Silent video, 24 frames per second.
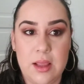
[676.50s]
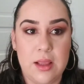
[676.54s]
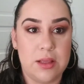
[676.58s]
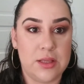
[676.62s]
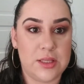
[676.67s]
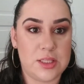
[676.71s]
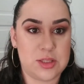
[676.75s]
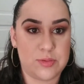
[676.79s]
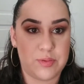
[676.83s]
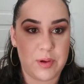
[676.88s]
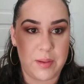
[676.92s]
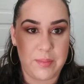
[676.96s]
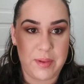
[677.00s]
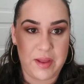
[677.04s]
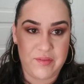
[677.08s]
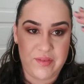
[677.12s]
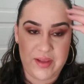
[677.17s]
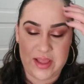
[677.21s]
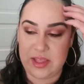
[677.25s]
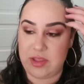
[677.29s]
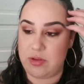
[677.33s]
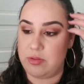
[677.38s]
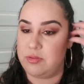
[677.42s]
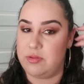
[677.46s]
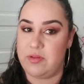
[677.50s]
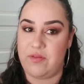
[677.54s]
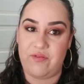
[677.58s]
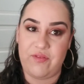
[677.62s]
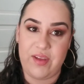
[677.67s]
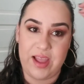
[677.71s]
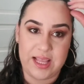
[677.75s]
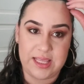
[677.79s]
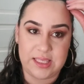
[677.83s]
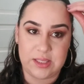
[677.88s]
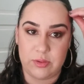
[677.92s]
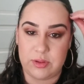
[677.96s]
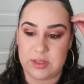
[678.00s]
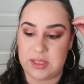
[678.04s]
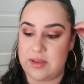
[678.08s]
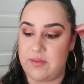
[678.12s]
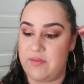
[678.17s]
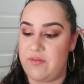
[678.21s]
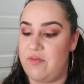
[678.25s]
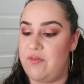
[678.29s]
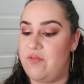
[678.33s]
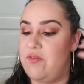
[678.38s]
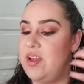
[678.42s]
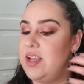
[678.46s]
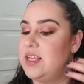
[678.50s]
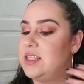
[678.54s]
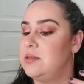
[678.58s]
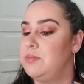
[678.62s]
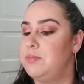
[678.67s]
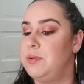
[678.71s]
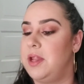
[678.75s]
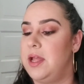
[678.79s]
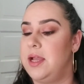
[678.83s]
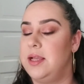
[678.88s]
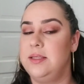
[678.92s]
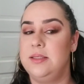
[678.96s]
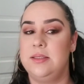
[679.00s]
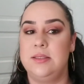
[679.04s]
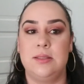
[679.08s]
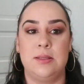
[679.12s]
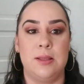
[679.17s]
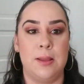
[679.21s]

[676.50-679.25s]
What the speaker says: Spray my face with some Fix Plus.